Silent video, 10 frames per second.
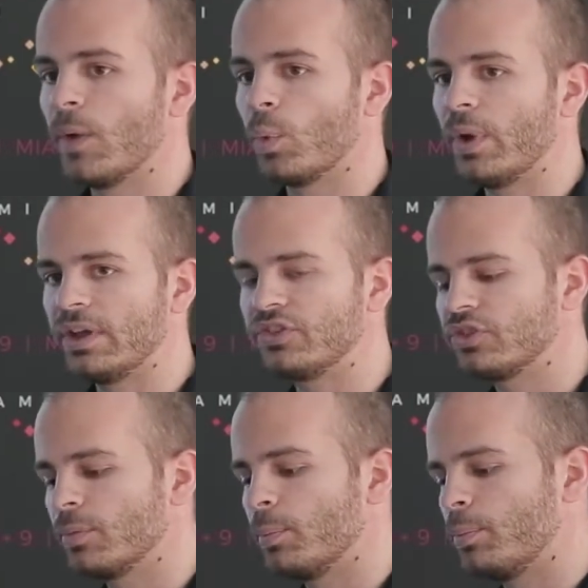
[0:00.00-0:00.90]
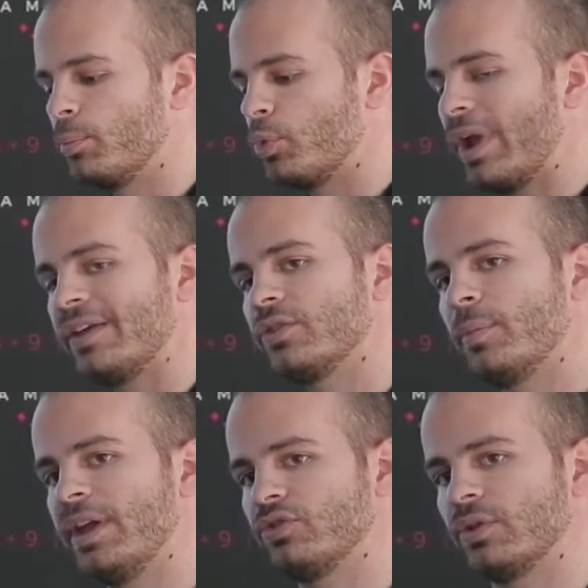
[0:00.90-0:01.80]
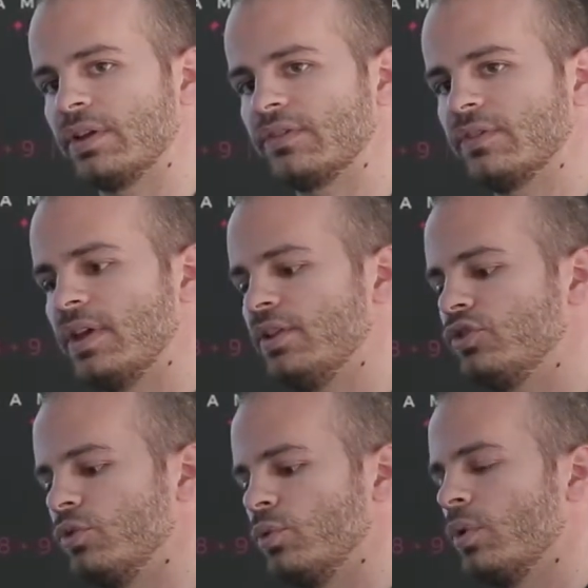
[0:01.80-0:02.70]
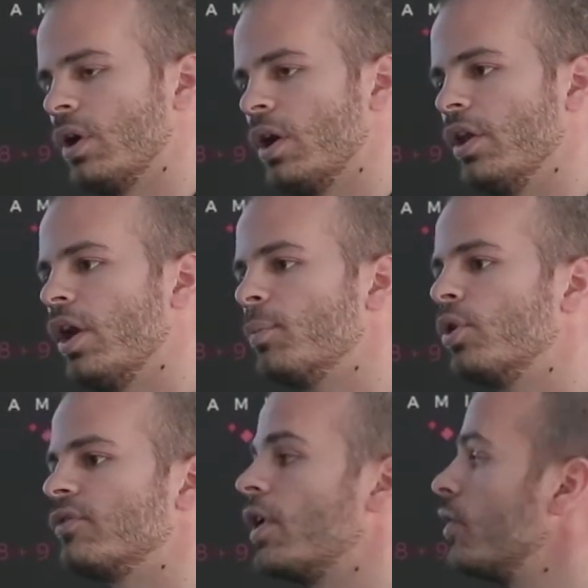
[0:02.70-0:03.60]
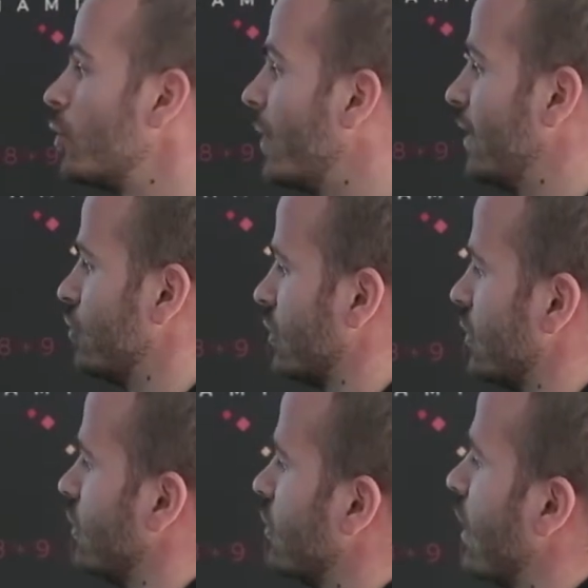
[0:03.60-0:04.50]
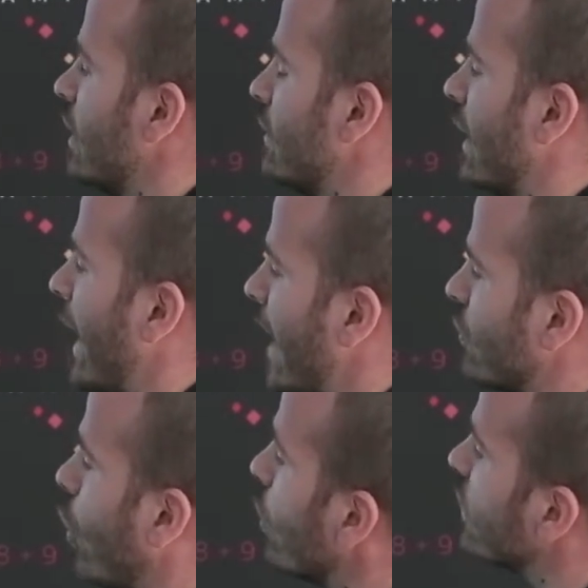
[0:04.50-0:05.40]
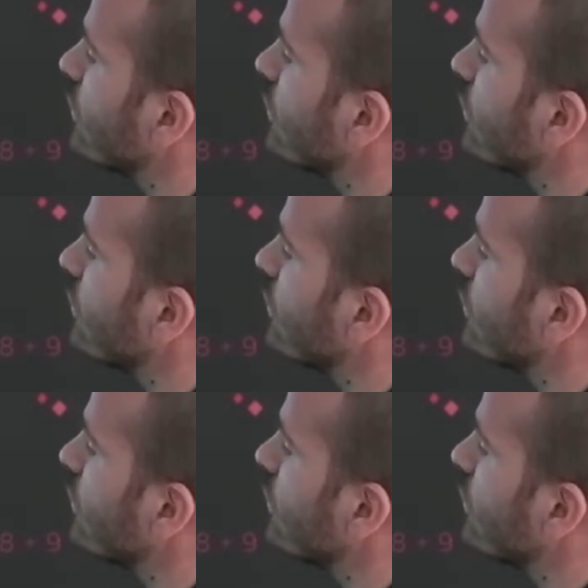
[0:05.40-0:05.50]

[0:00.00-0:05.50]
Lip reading: which break the matrix into a number of other matrices that have all